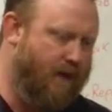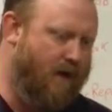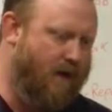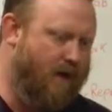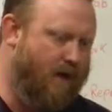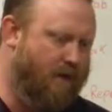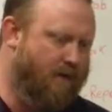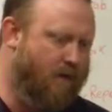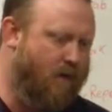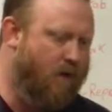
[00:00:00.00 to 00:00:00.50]

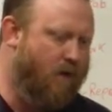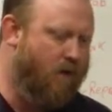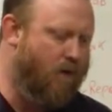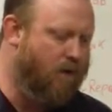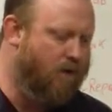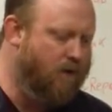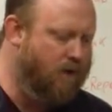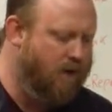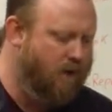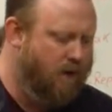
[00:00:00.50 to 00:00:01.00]

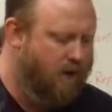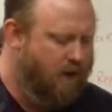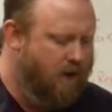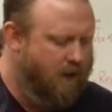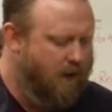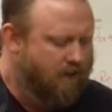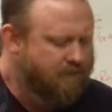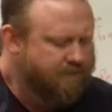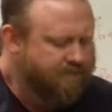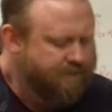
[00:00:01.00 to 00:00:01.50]
hole.
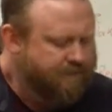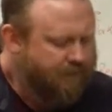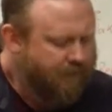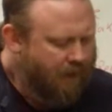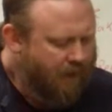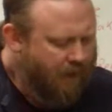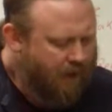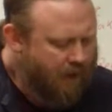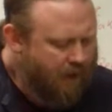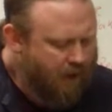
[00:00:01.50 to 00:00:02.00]

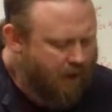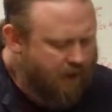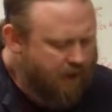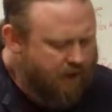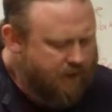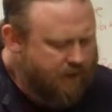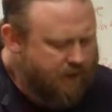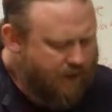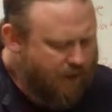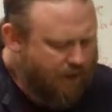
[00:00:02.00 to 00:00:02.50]

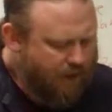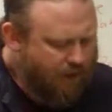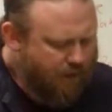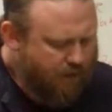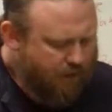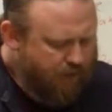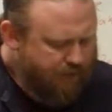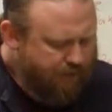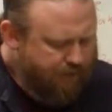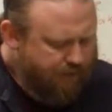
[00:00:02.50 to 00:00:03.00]

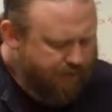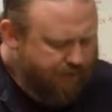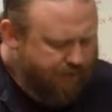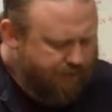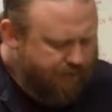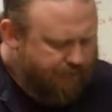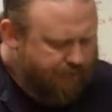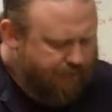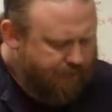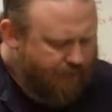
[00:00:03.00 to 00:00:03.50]
So
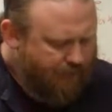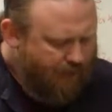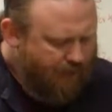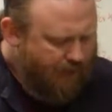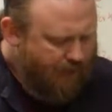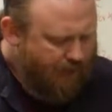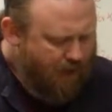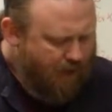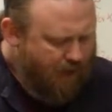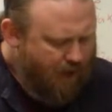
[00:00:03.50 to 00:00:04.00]

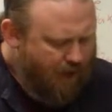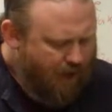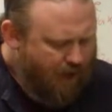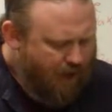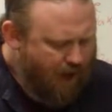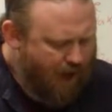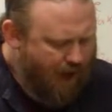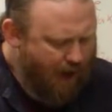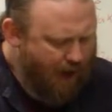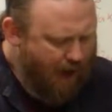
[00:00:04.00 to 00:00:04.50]

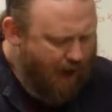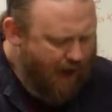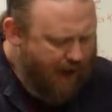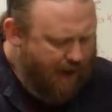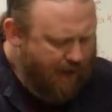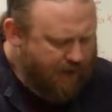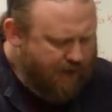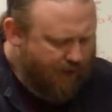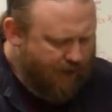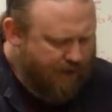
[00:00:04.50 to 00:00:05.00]

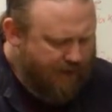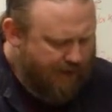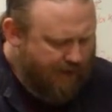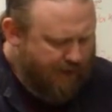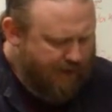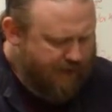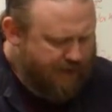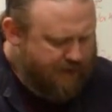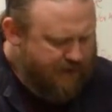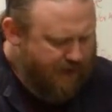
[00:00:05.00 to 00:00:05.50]
I turned it
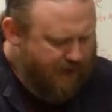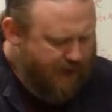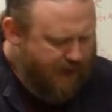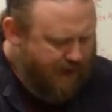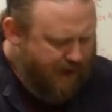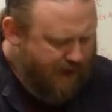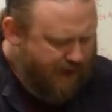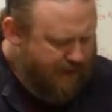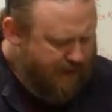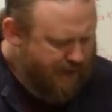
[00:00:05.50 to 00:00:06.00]
on its
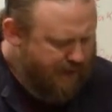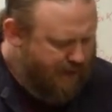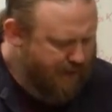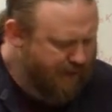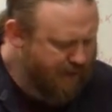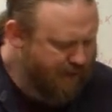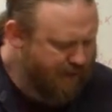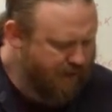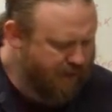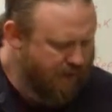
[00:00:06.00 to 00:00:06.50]
side.
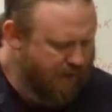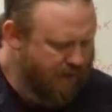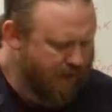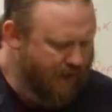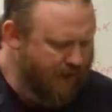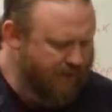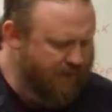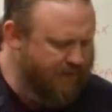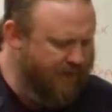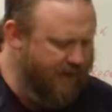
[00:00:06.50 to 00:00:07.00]

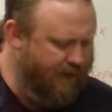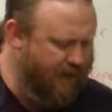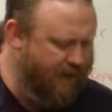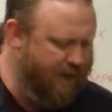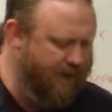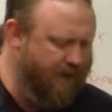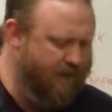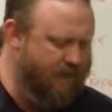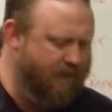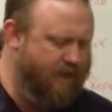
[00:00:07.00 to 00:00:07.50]
I
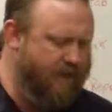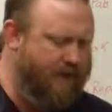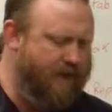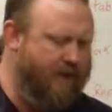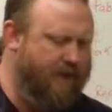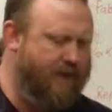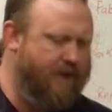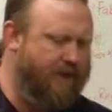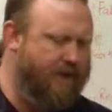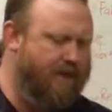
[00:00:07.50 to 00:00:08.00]
filled it
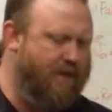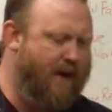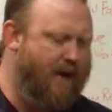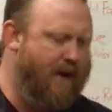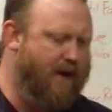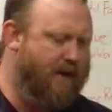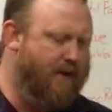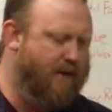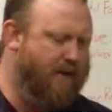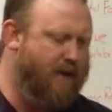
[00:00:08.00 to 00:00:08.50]
with
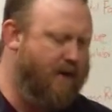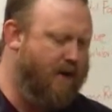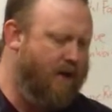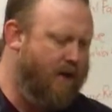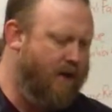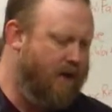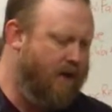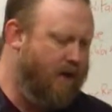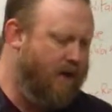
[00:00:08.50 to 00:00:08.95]
about